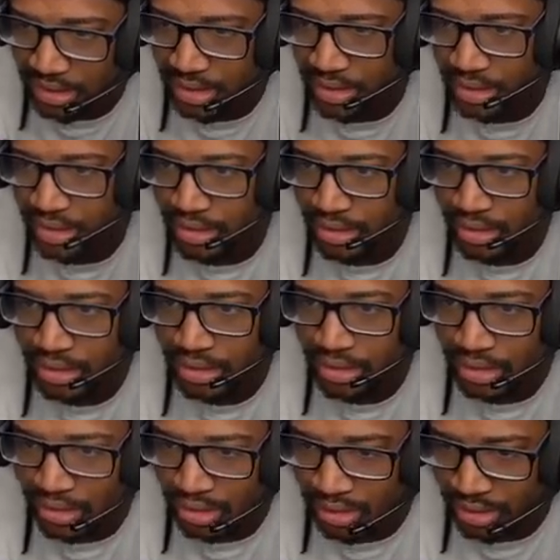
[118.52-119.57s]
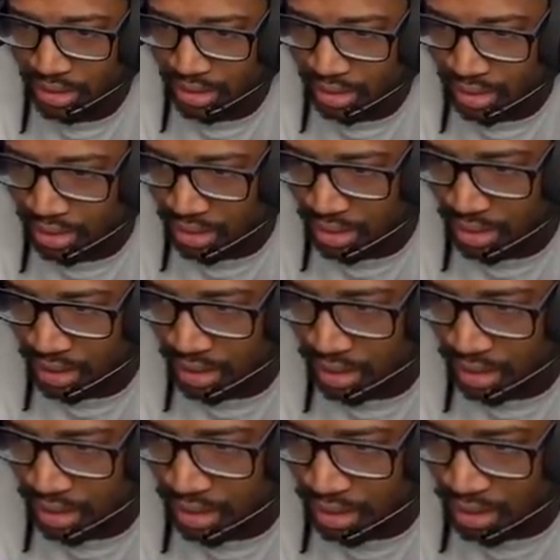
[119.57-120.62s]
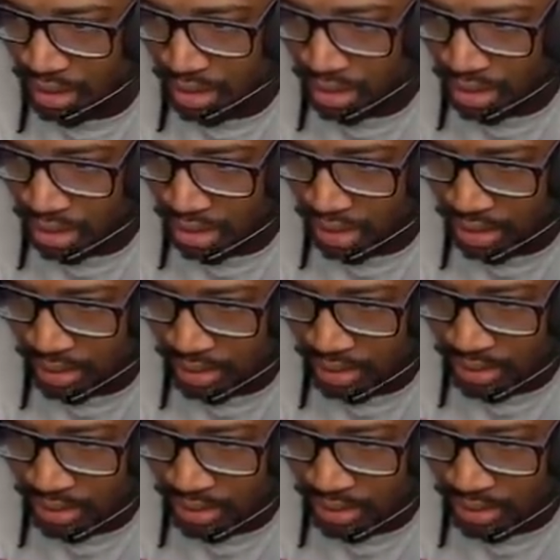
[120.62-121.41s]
(no one is talking)